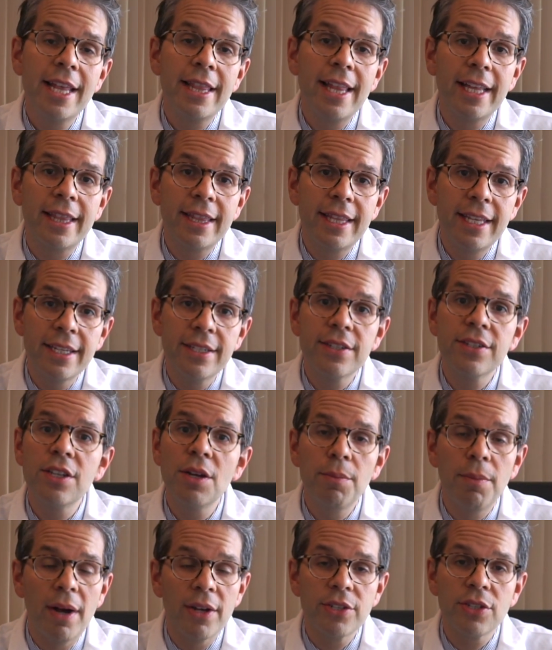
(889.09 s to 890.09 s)
that this is
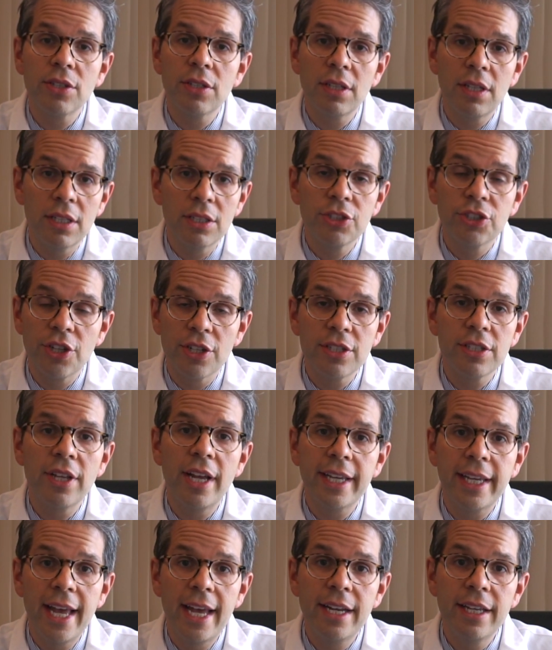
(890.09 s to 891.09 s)
a muscle just
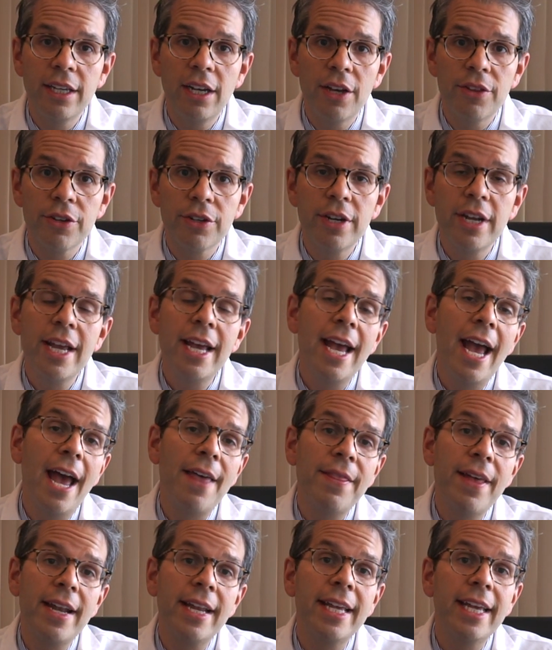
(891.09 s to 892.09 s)
like any other,
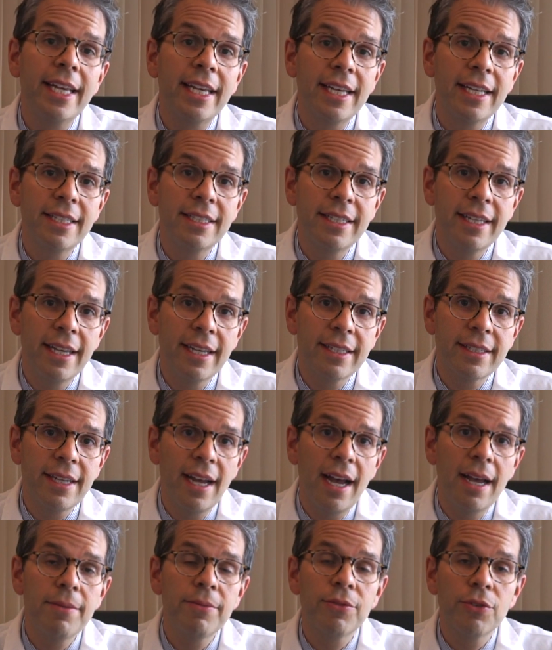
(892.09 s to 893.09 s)
and that it can take
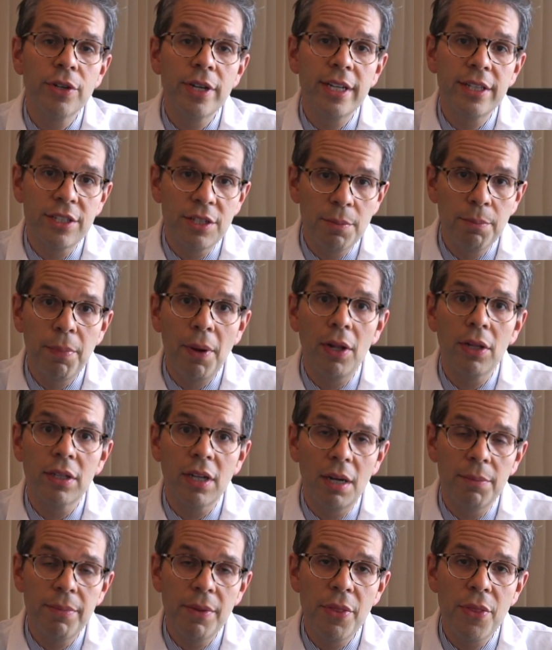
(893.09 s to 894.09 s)
time for it to bulk
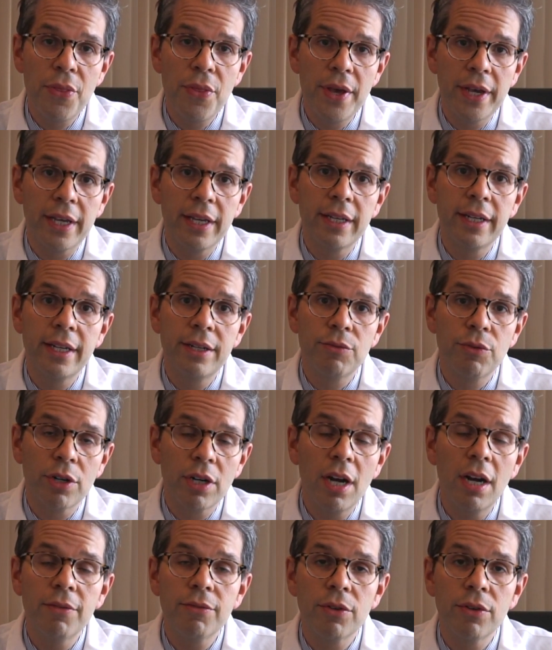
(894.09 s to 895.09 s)
up and thicken and
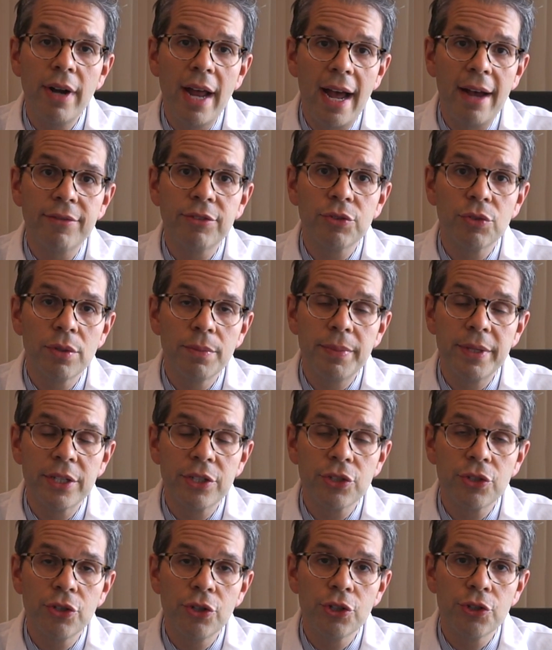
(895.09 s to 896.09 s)
recover after a big
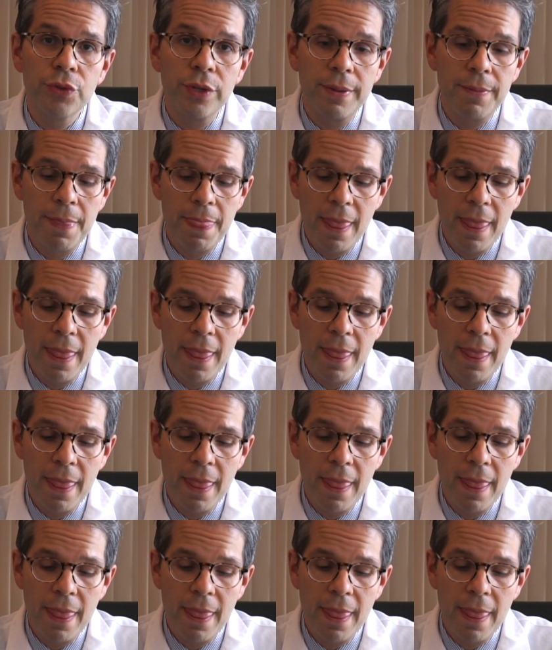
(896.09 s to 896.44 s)
surgery.